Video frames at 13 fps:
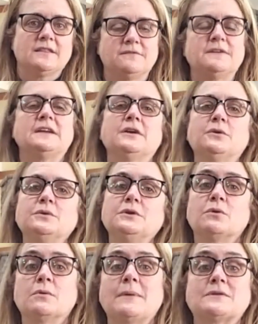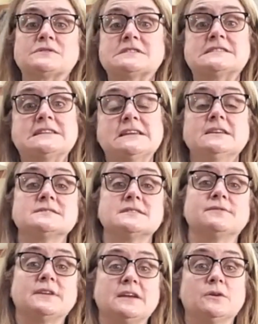The video you are about to see is
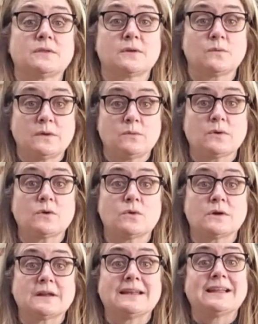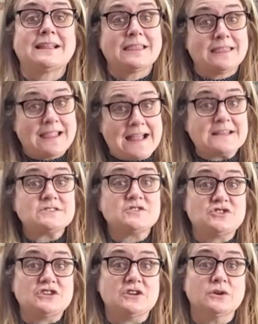the video that we recorded
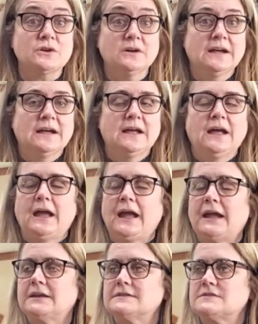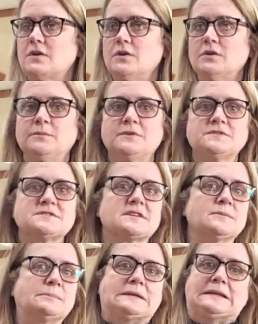last year, and it's
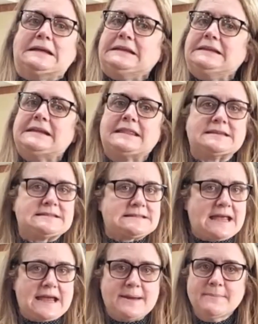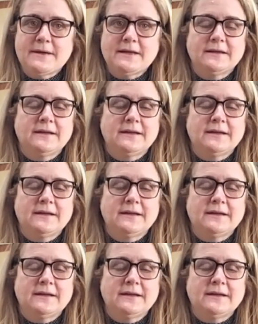almost completely the same.